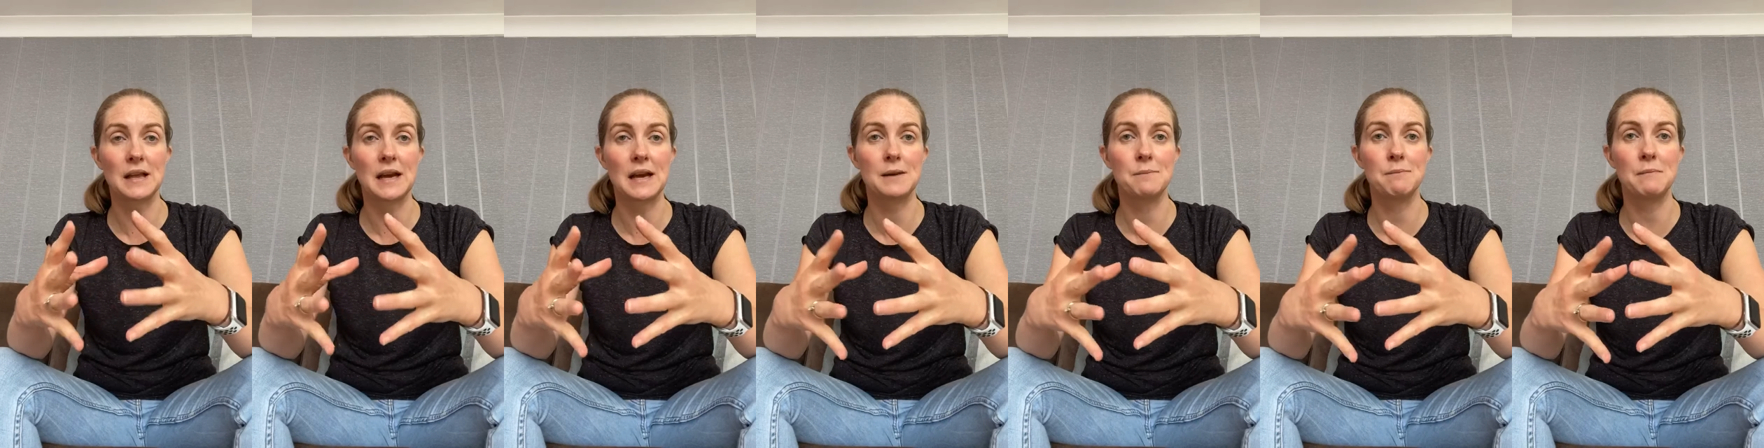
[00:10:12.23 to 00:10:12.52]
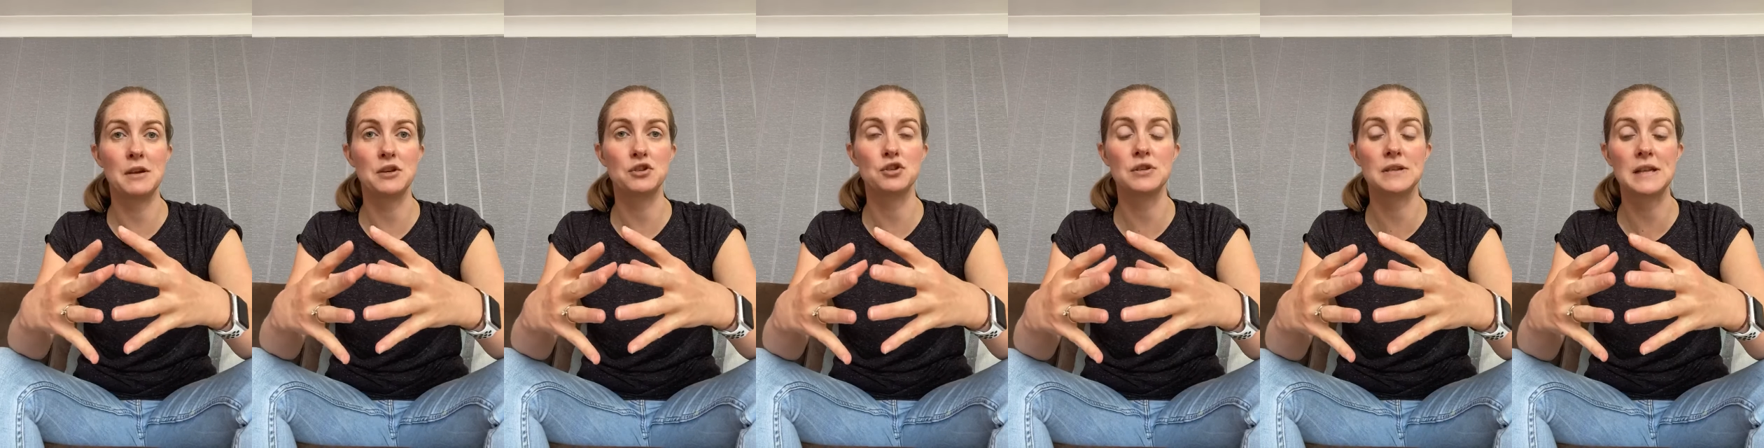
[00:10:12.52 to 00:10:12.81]
I hadn't
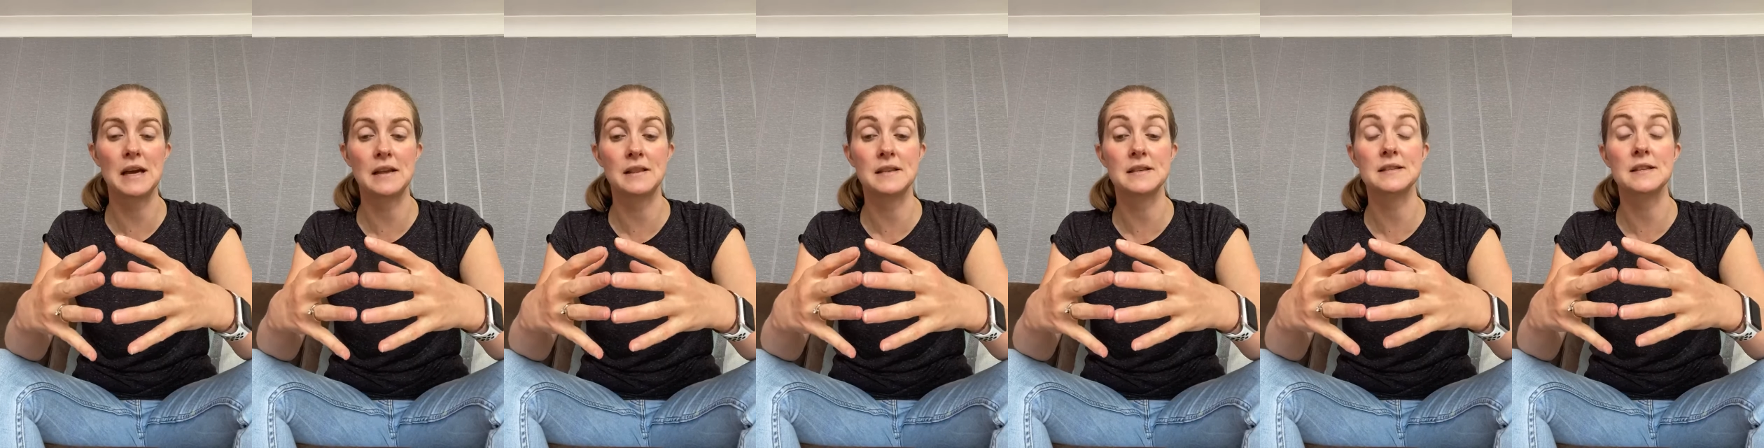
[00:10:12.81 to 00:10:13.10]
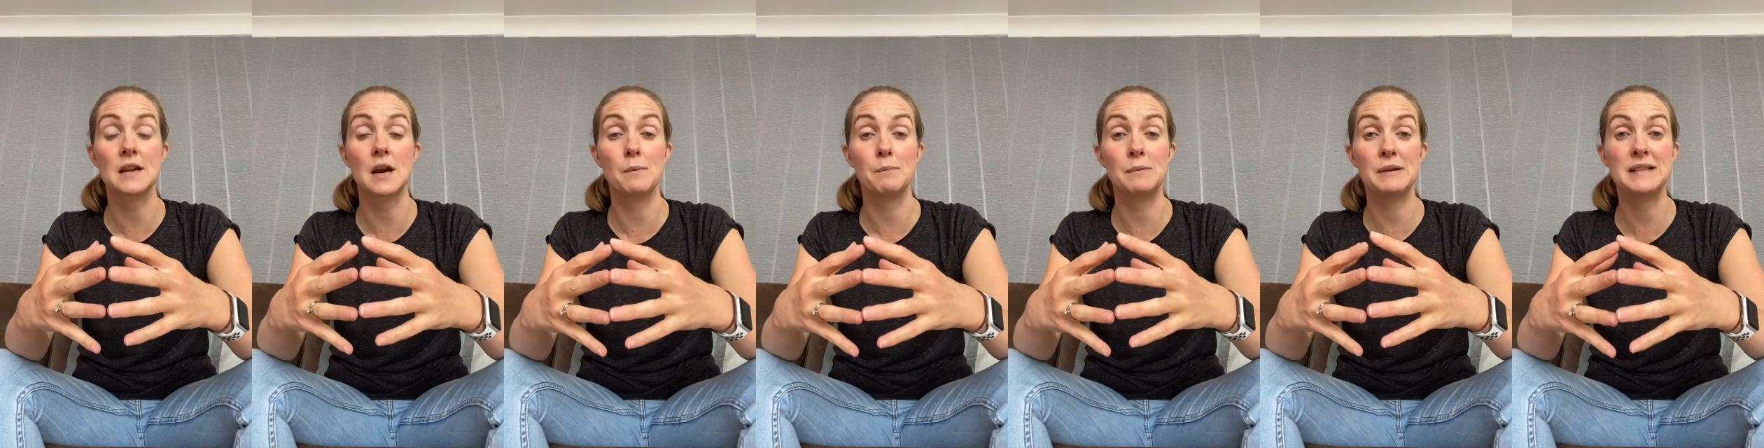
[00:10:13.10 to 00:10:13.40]
mentioned that at the
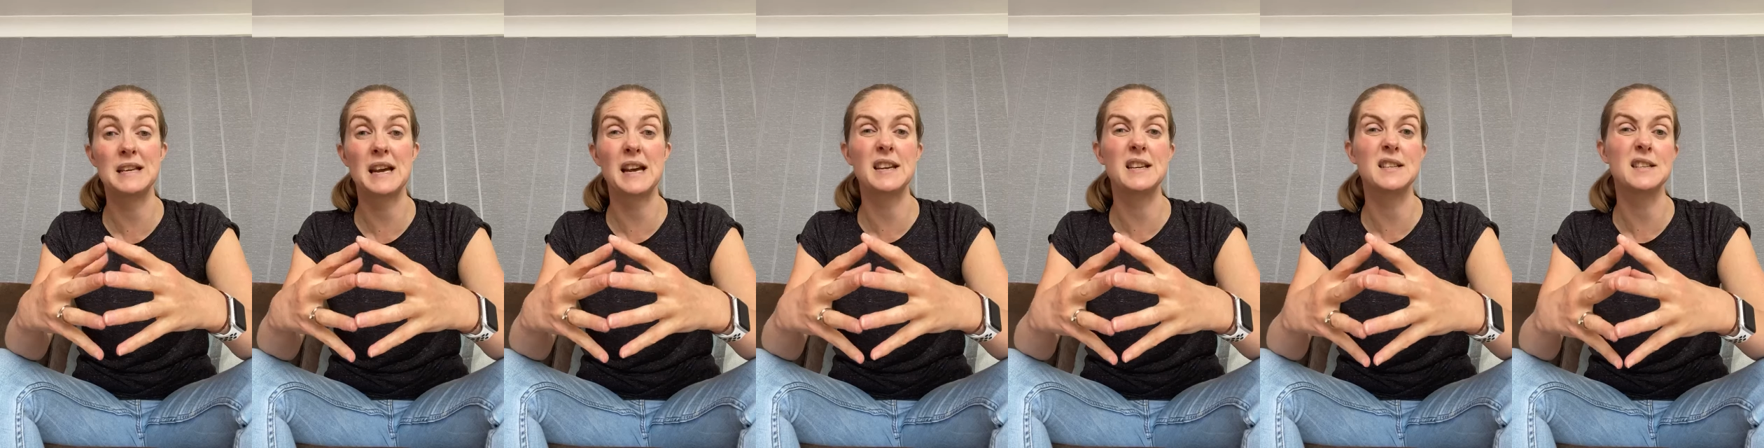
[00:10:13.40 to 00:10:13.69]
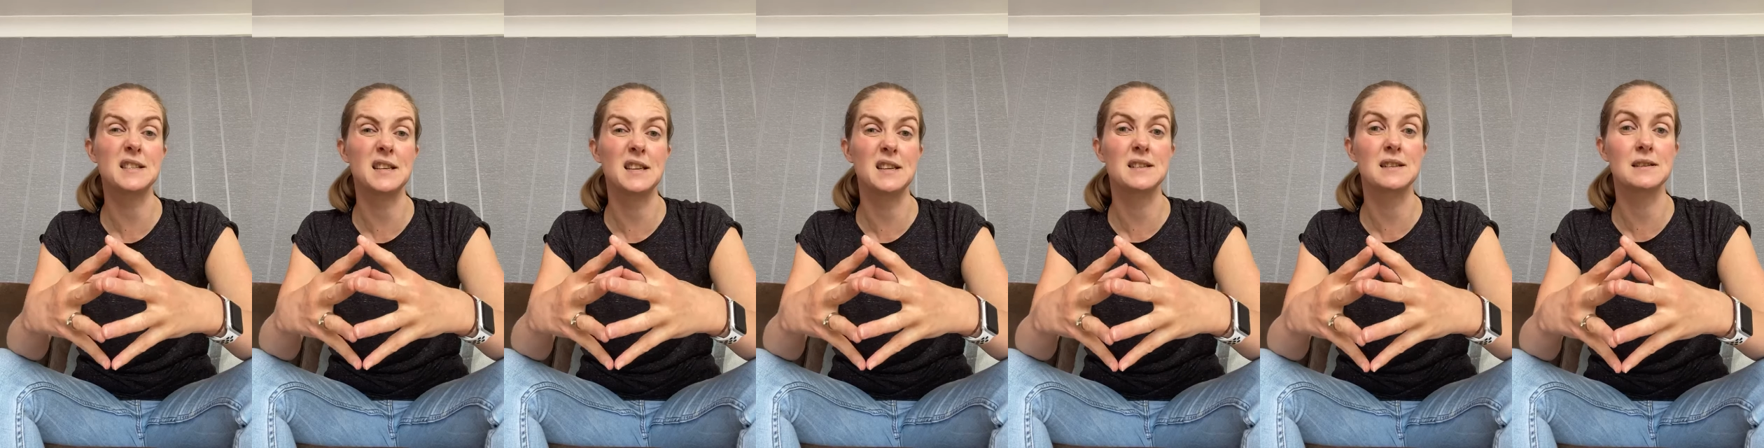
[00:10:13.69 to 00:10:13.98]
start, but
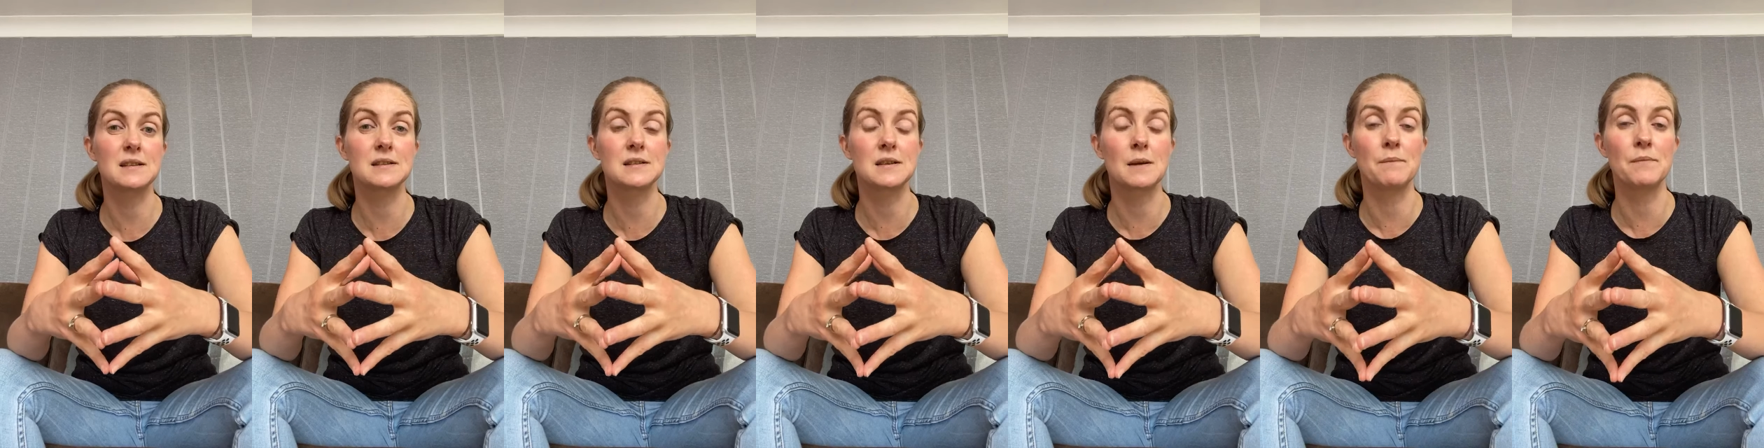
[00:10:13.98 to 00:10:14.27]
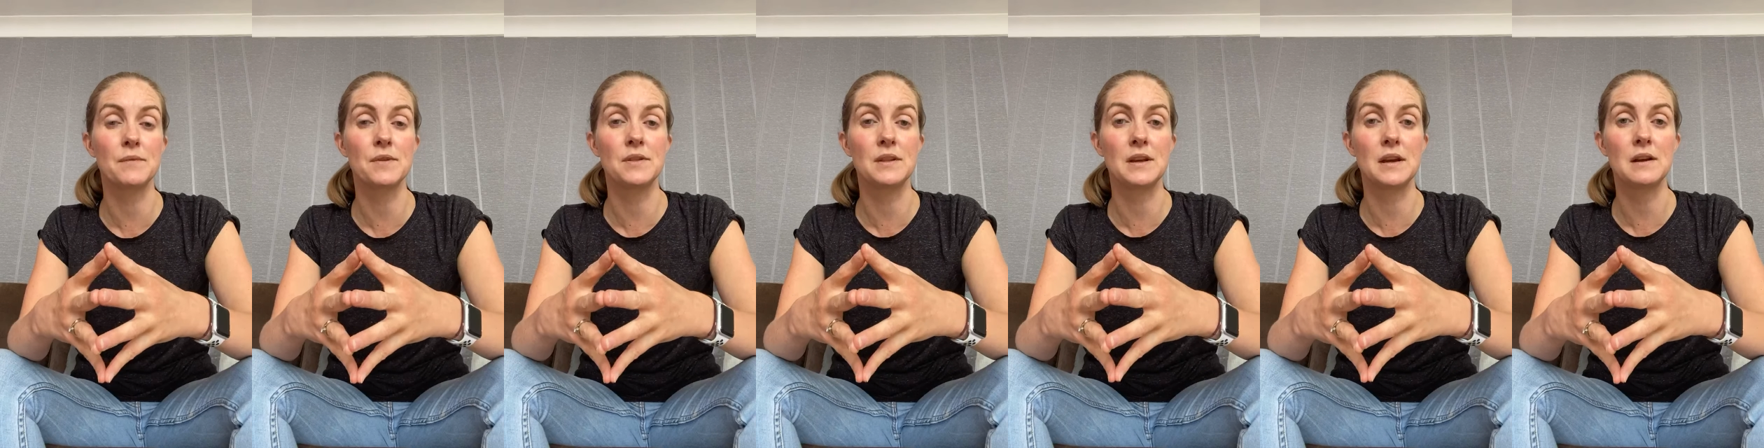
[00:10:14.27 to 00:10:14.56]
diastasis is
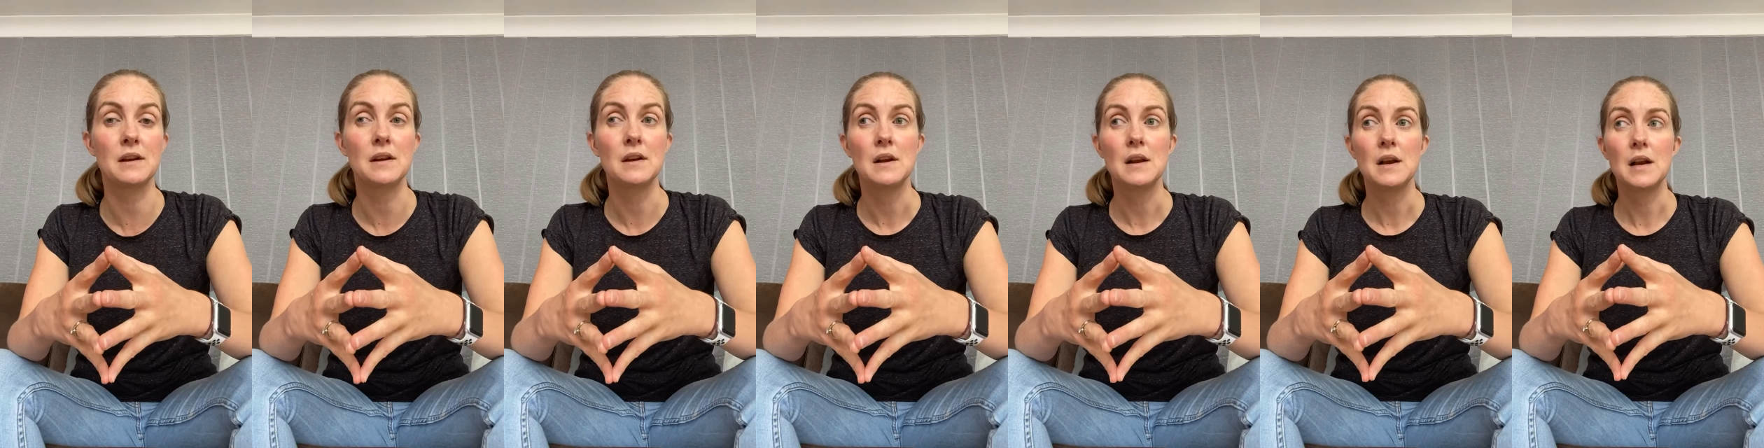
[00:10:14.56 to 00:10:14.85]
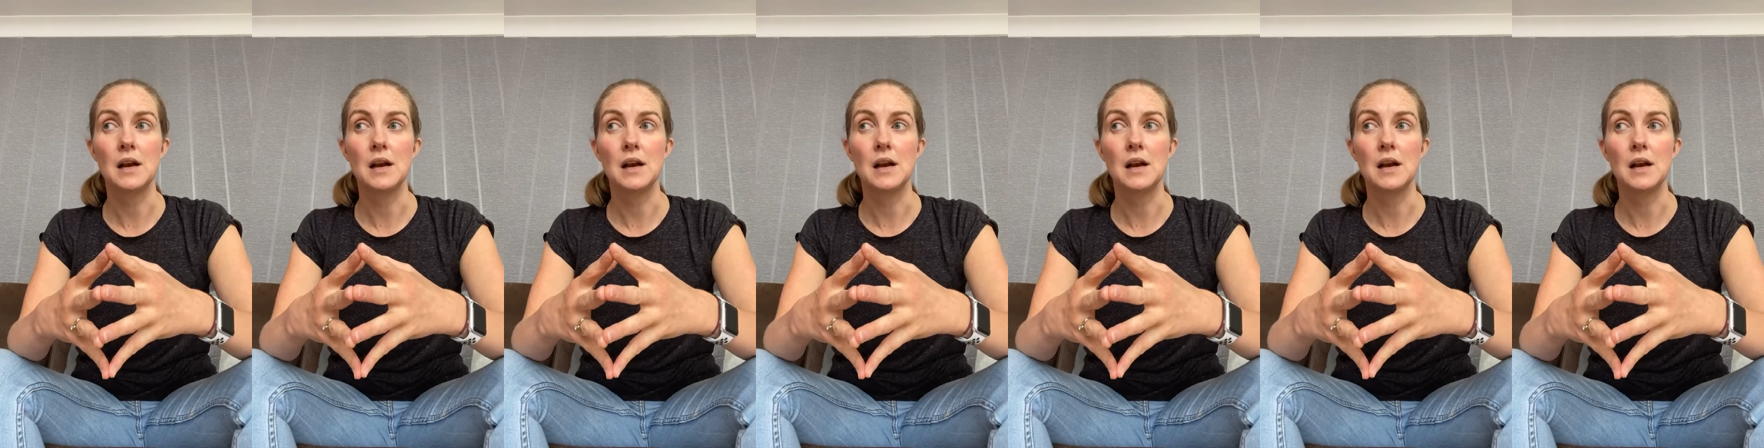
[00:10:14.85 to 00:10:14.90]
something that